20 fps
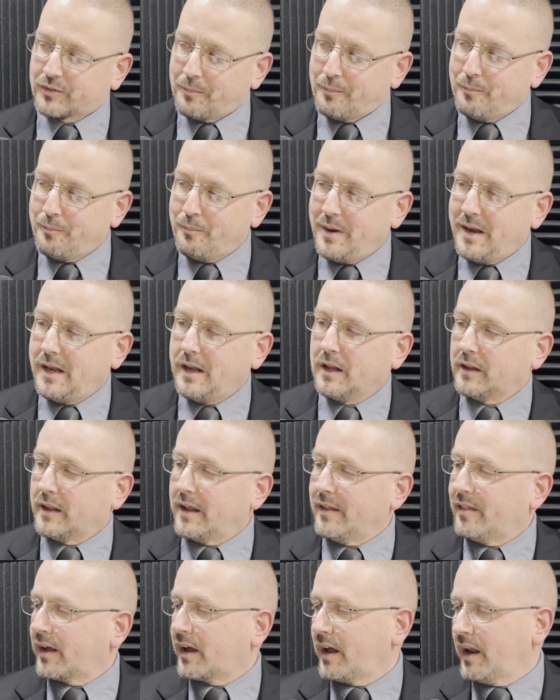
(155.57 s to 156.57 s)

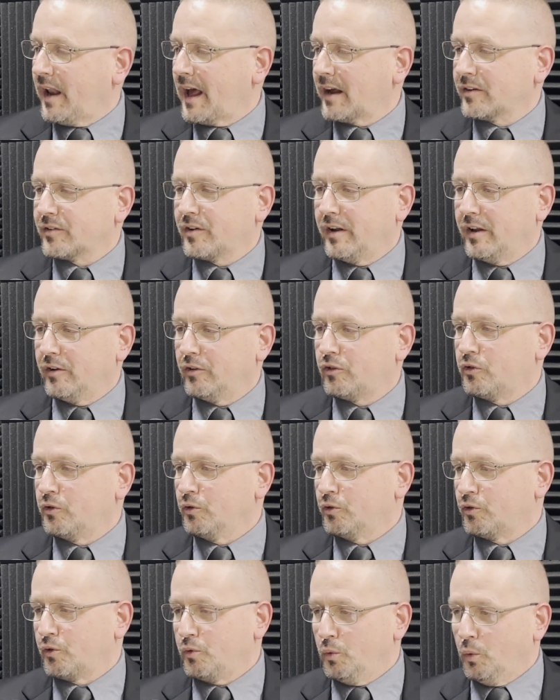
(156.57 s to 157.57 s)
immediately the connection is to
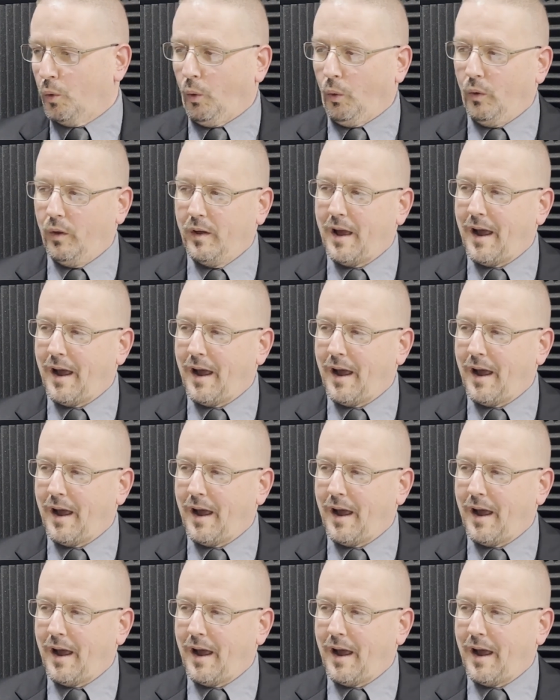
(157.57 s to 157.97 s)
school